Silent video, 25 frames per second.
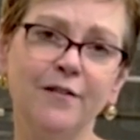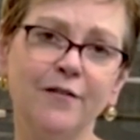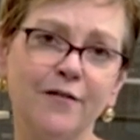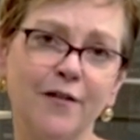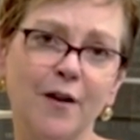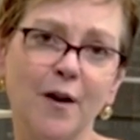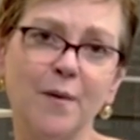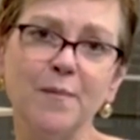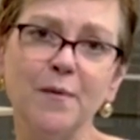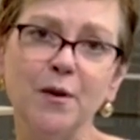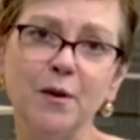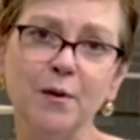
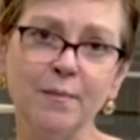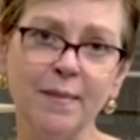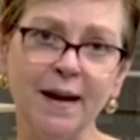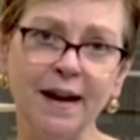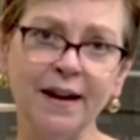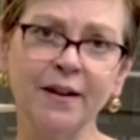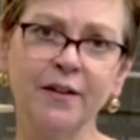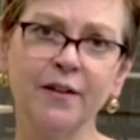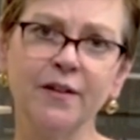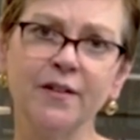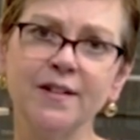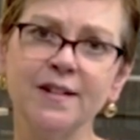from your
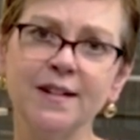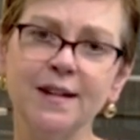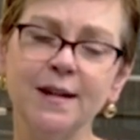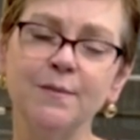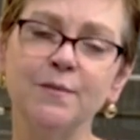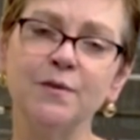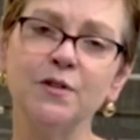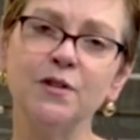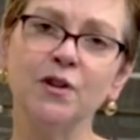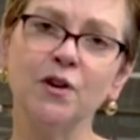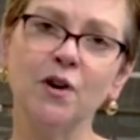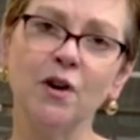medical
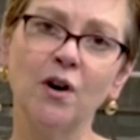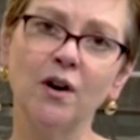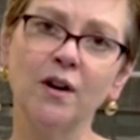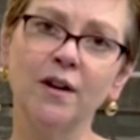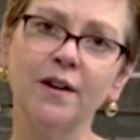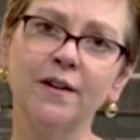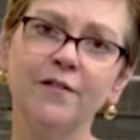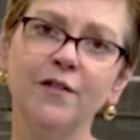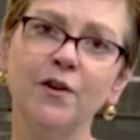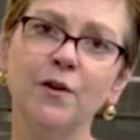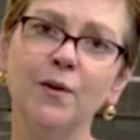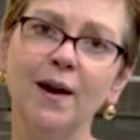team to
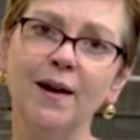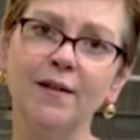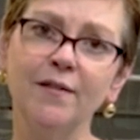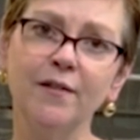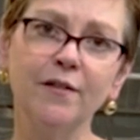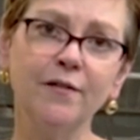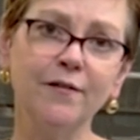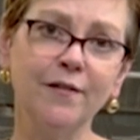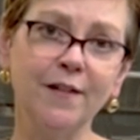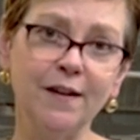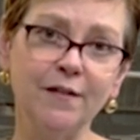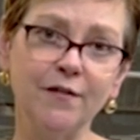call if you have
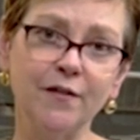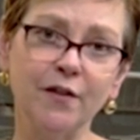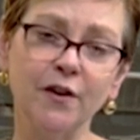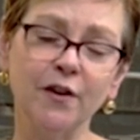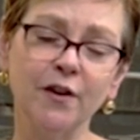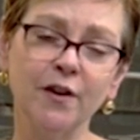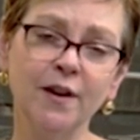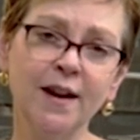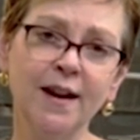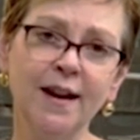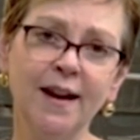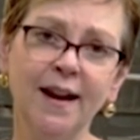a
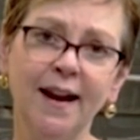fever,